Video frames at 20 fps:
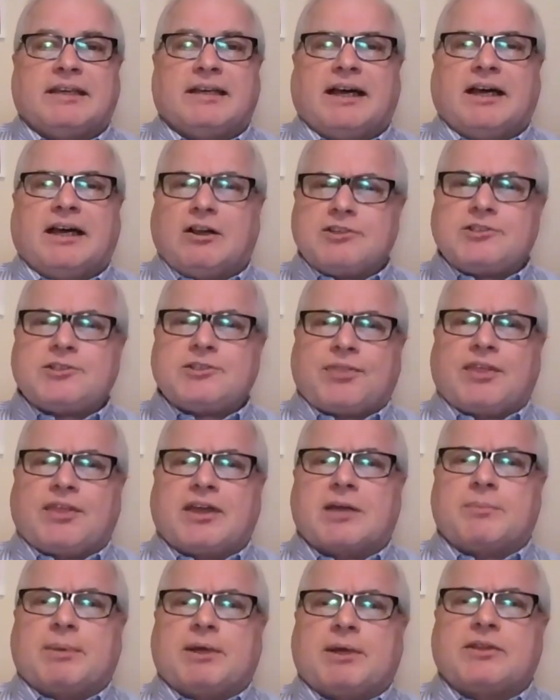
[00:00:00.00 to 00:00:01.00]
I also
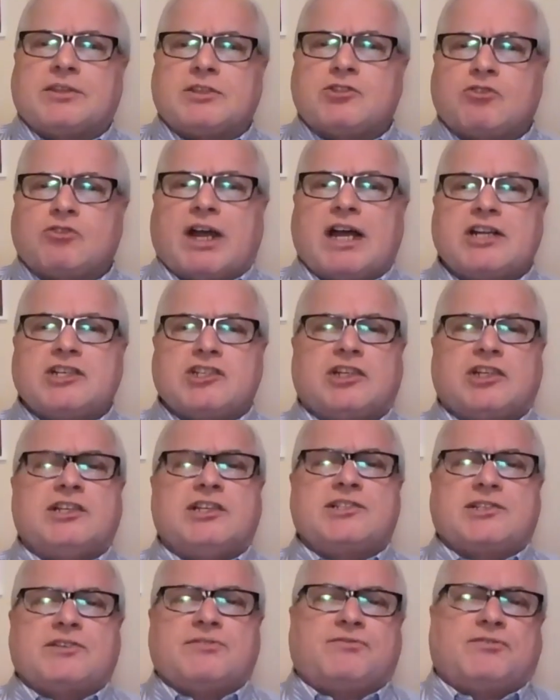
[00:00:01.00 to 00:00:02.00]
think about the
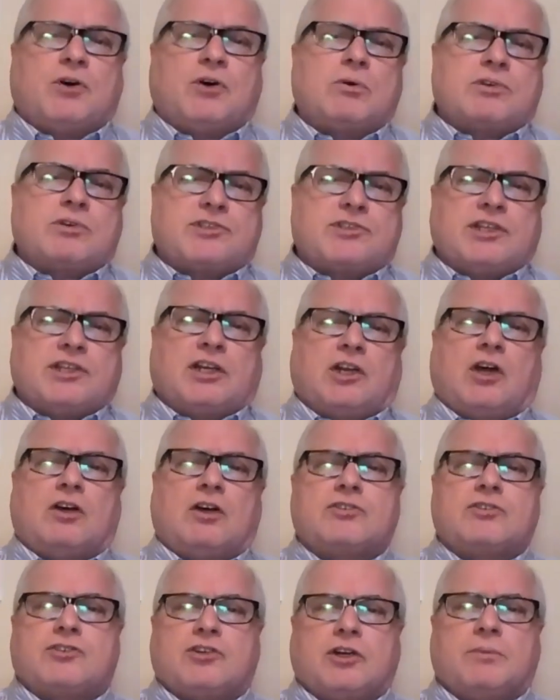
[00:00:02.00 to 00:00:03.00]
tragedies of folks in
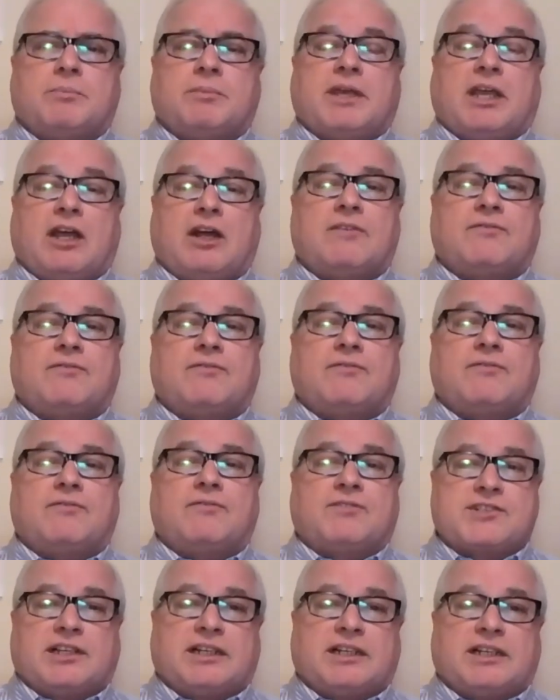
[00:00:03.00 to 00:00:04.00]
long term care
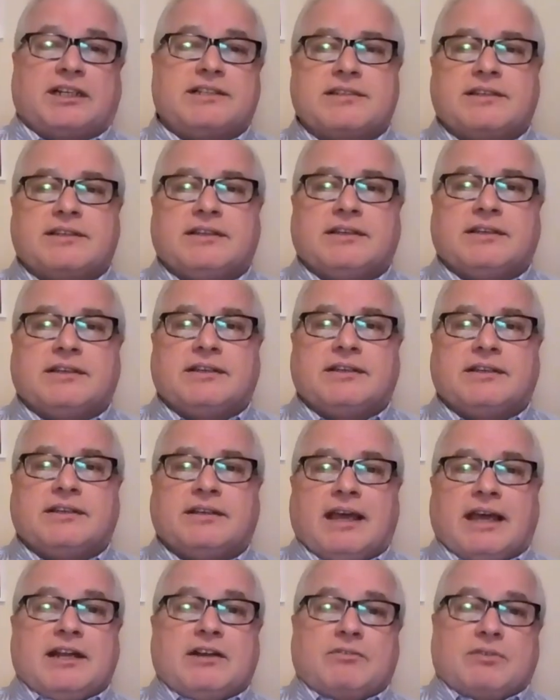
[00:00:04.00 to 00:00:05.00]
facilities
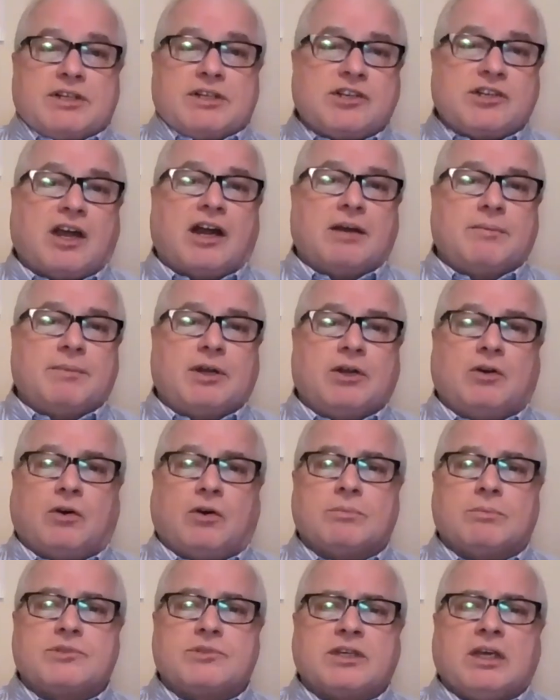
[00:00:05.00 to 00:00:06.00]
and in retirement
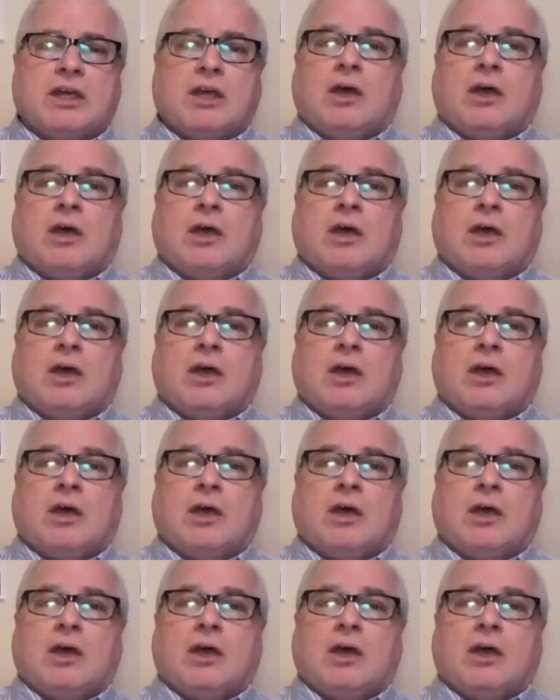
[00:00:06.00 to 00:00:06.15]
homes,